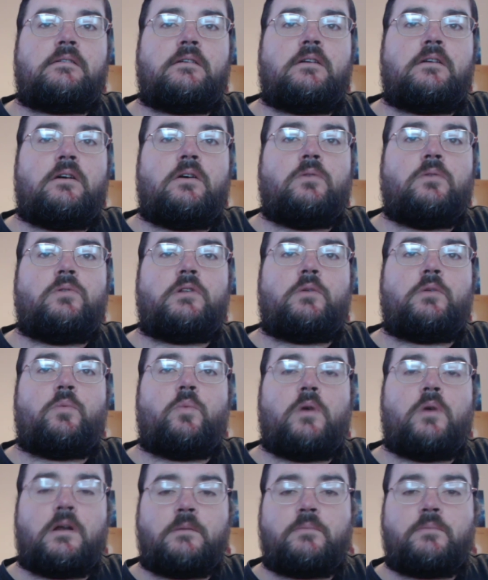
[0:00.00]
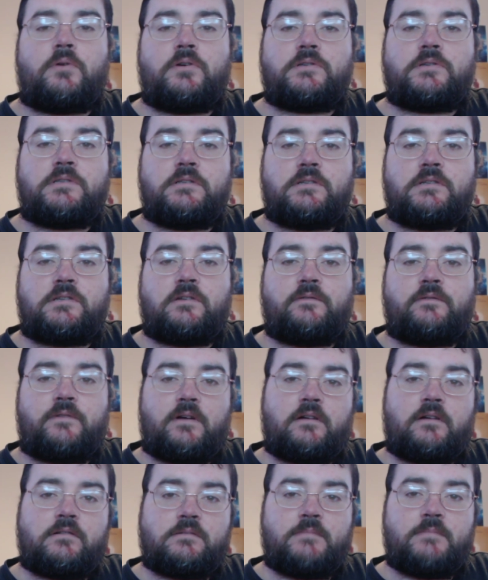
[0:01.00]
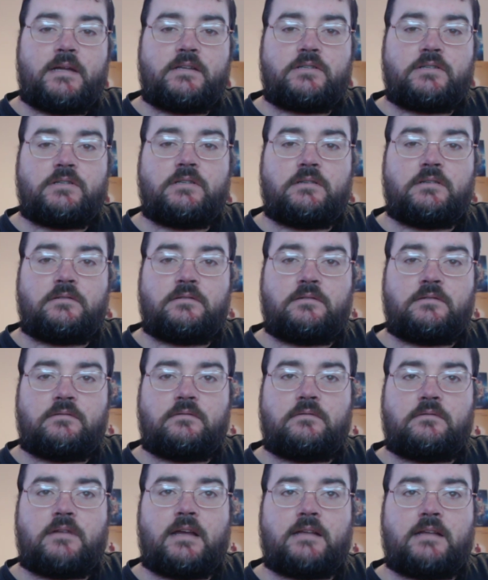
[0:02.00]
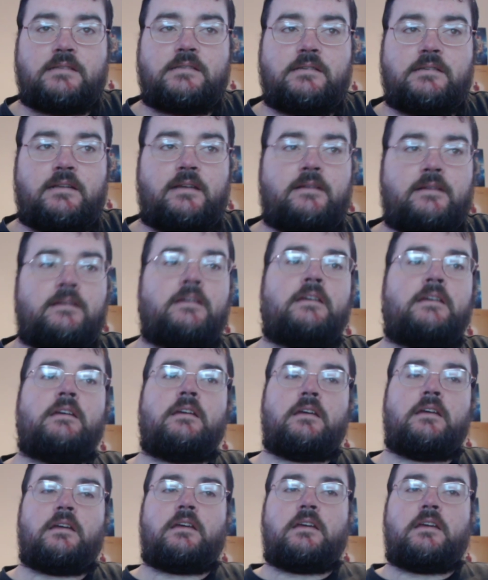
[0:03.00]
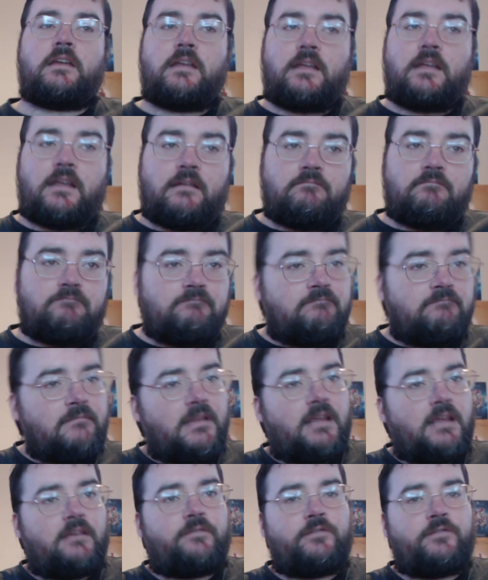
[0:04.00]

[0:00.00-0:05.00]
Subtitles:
only one person so far has answered it. If